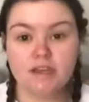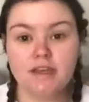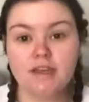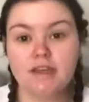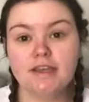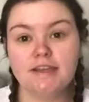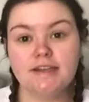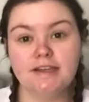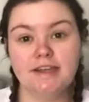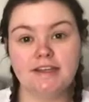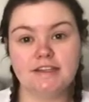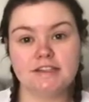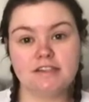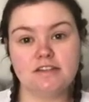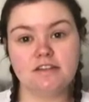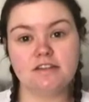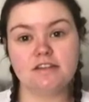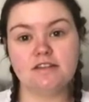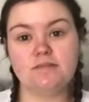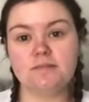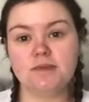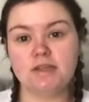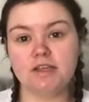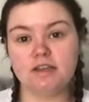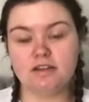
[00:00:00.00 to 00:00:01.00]
Next I'm going
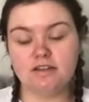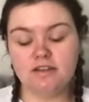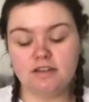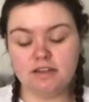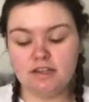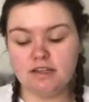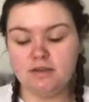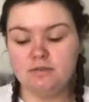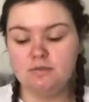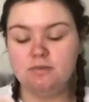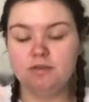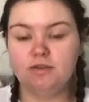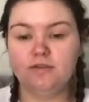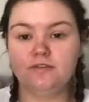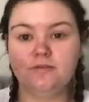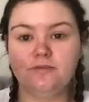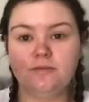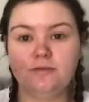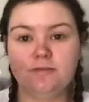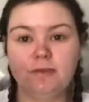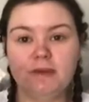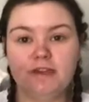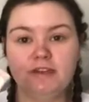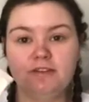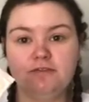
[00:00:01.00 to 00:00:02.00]
to be going in with
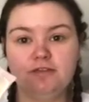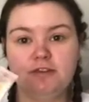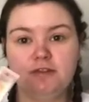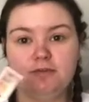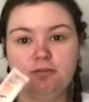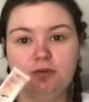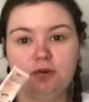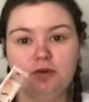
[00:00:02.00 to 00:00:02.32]
Benefit